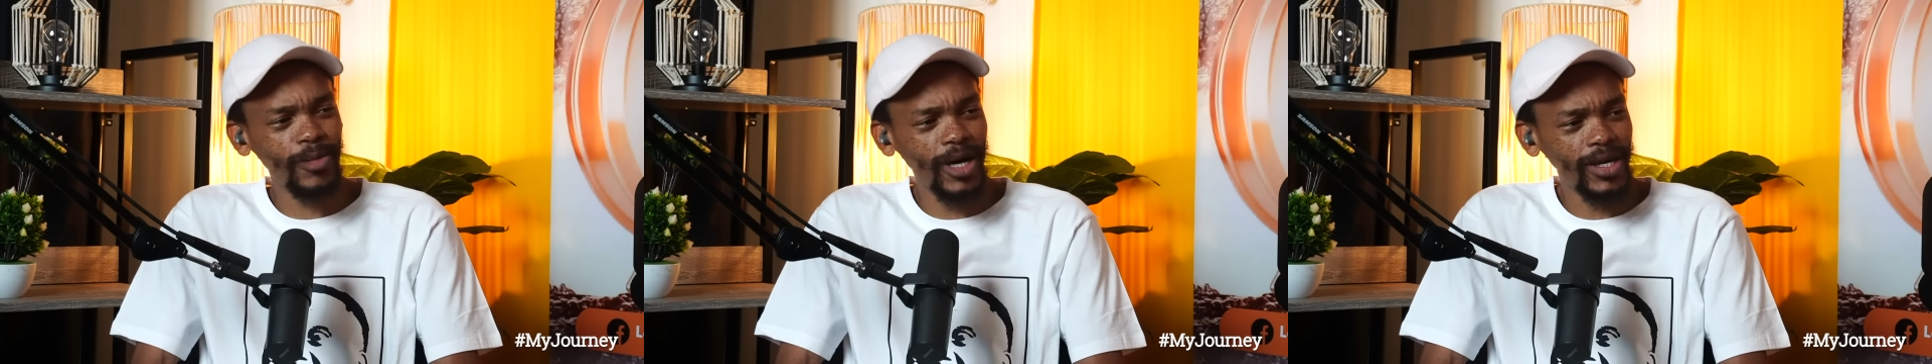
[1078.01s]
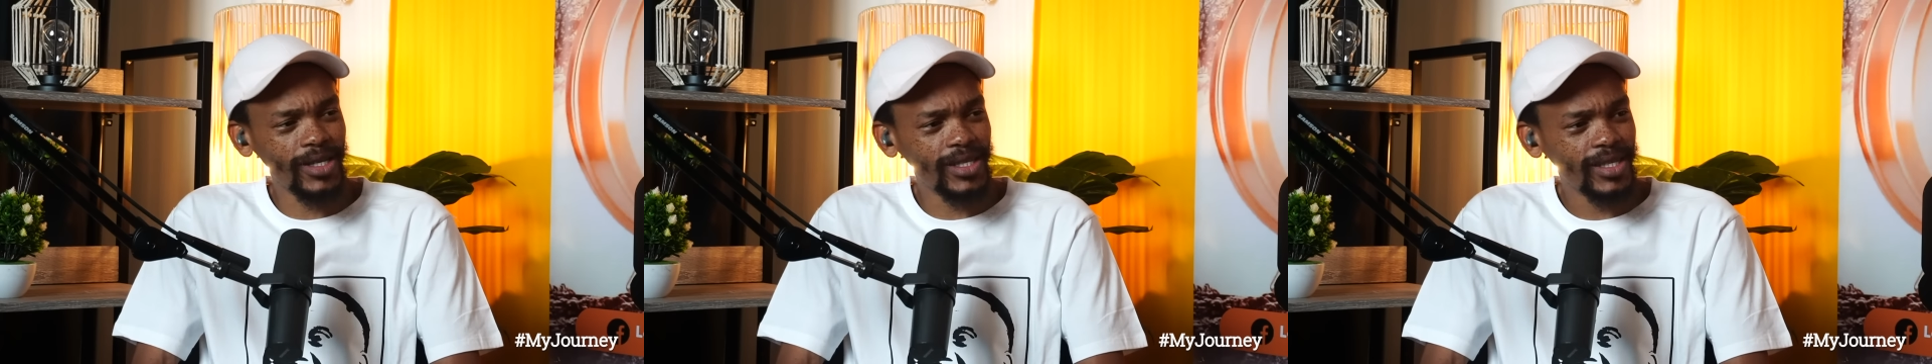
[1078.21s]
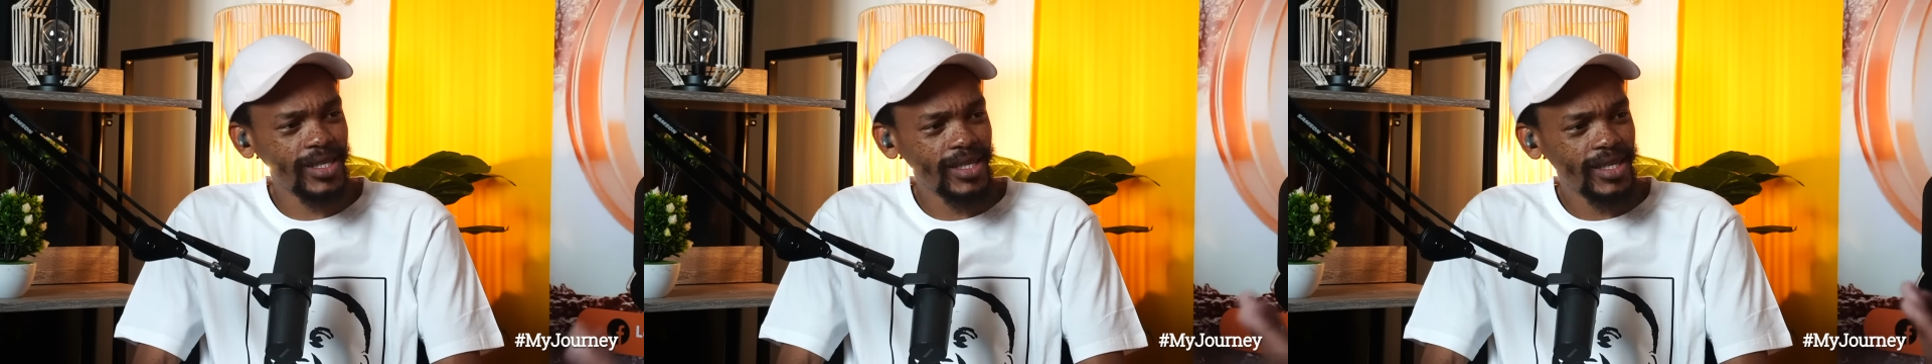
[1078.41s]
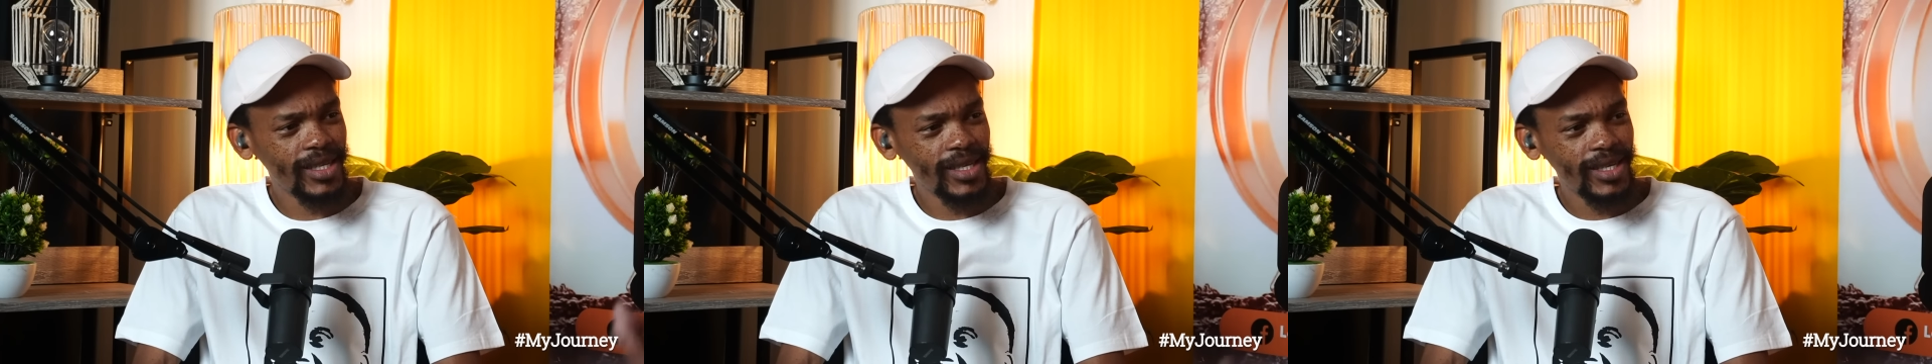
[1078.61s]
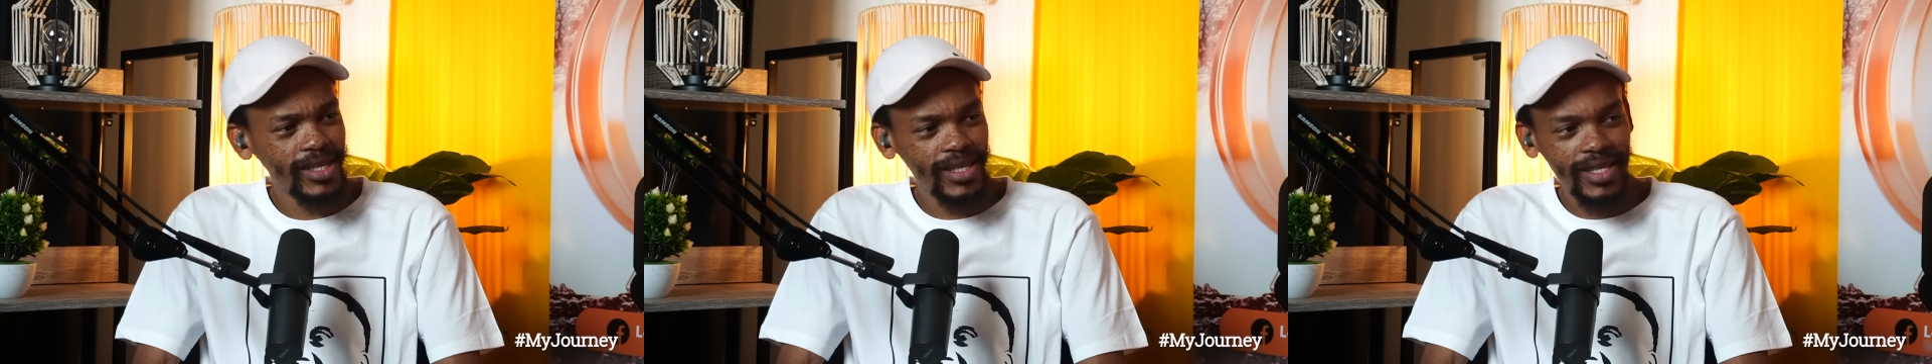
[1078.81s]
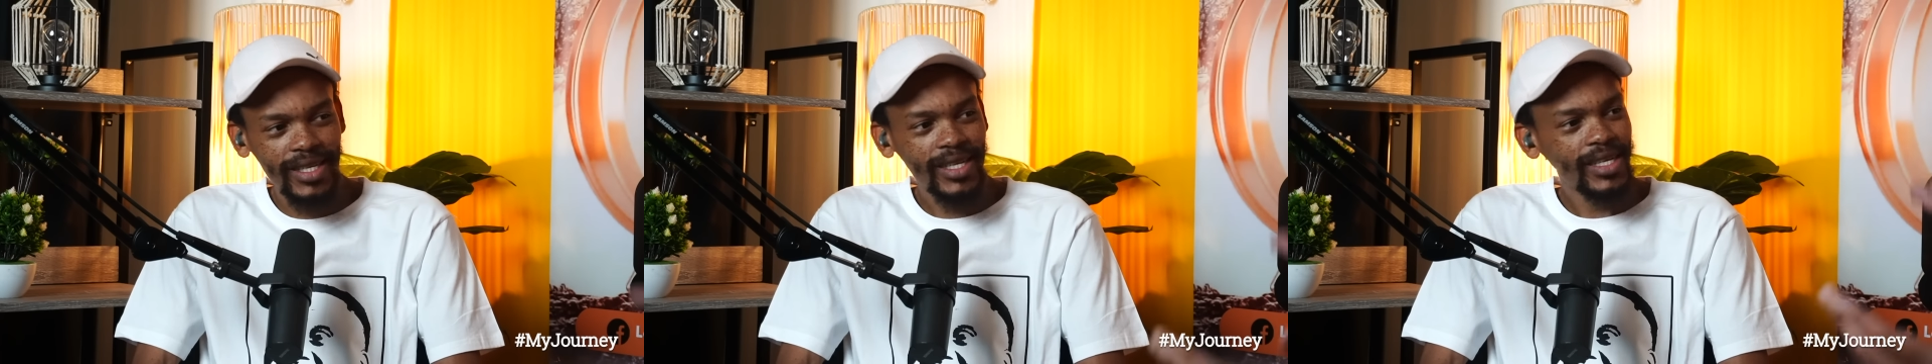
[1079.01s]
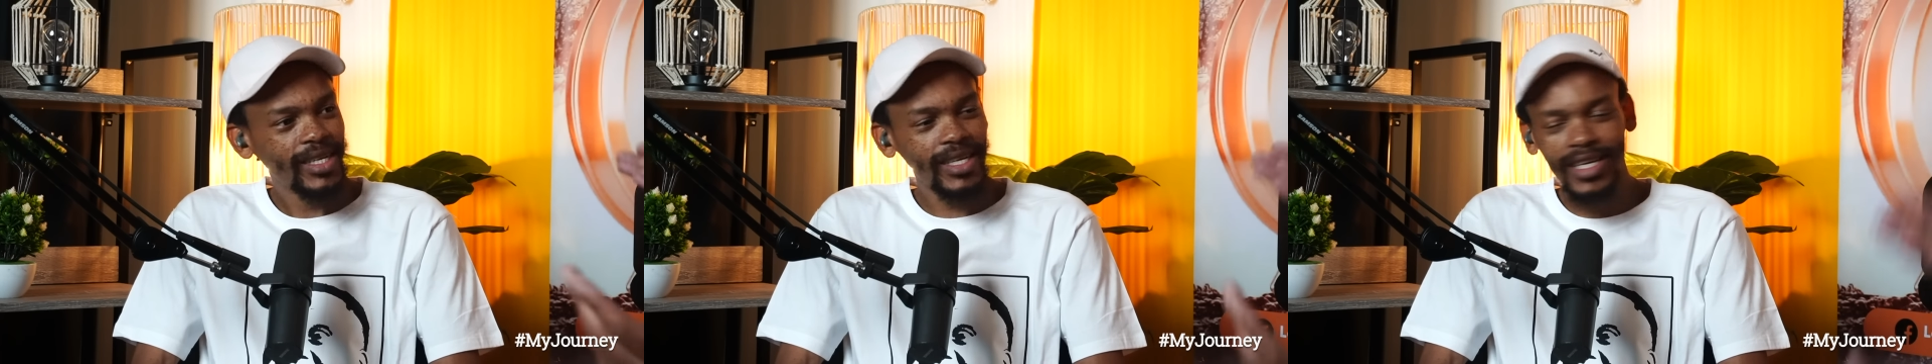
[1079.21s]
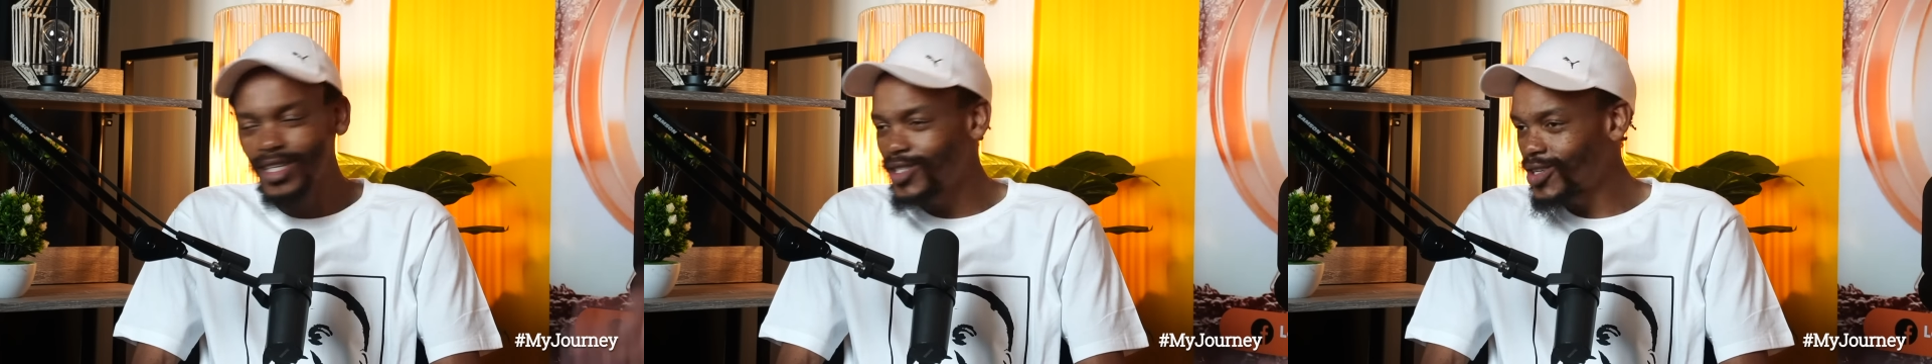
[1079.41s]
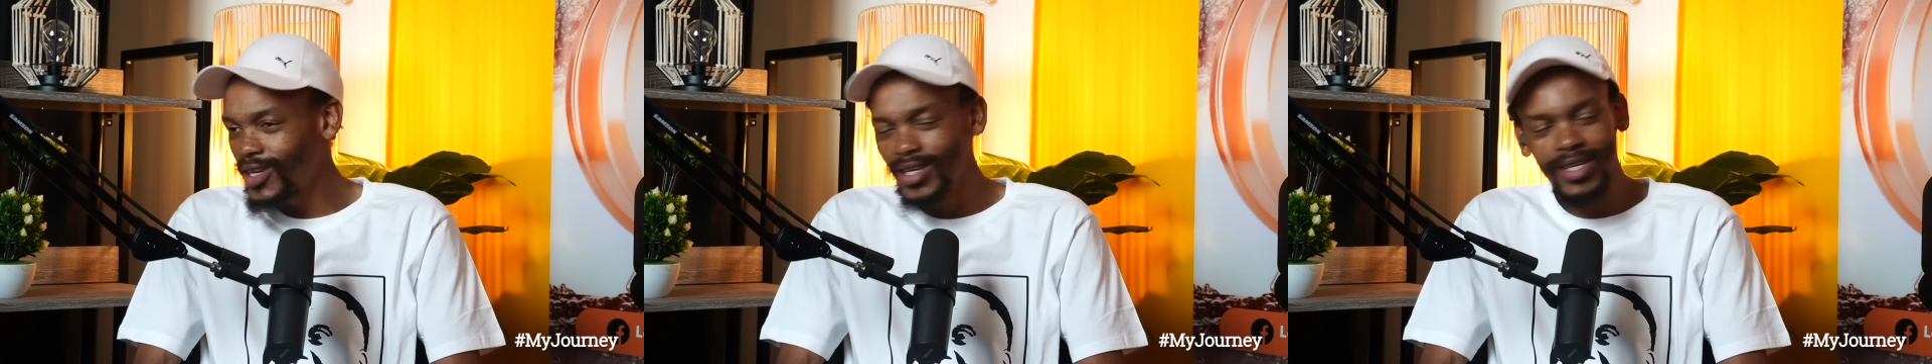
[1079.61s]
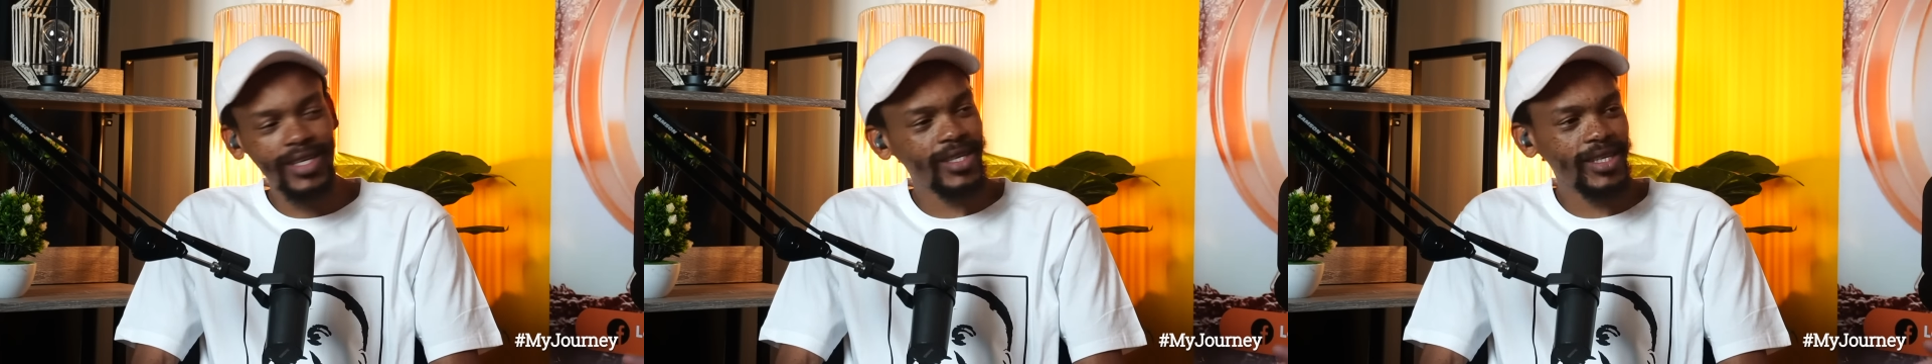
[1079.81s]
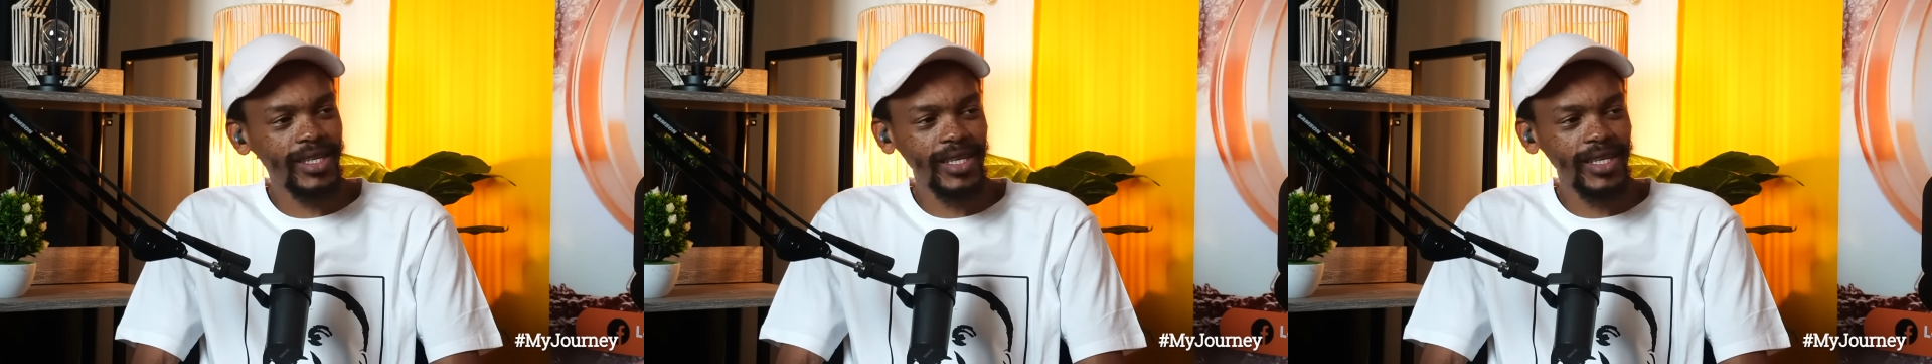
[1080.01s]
Yeah, you did it out of, you were respecting tradition.